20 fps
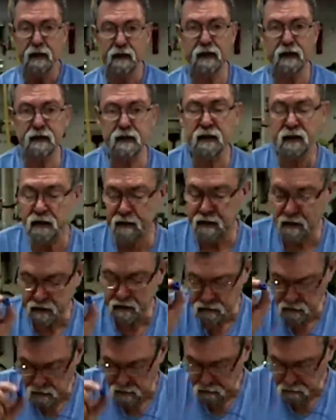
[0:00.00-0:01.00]
This is
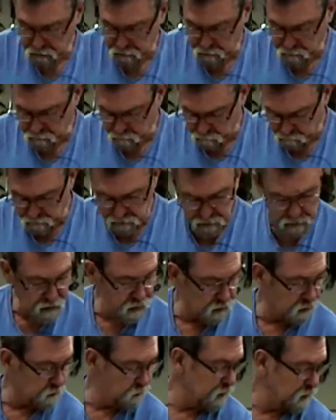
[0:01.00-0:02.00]
the dog
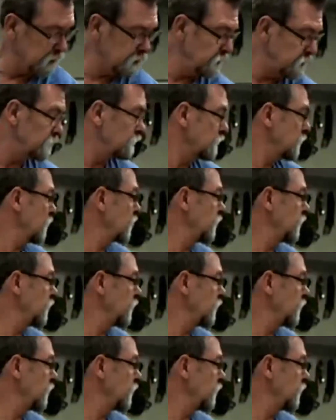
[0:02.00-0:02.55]
without a magnet,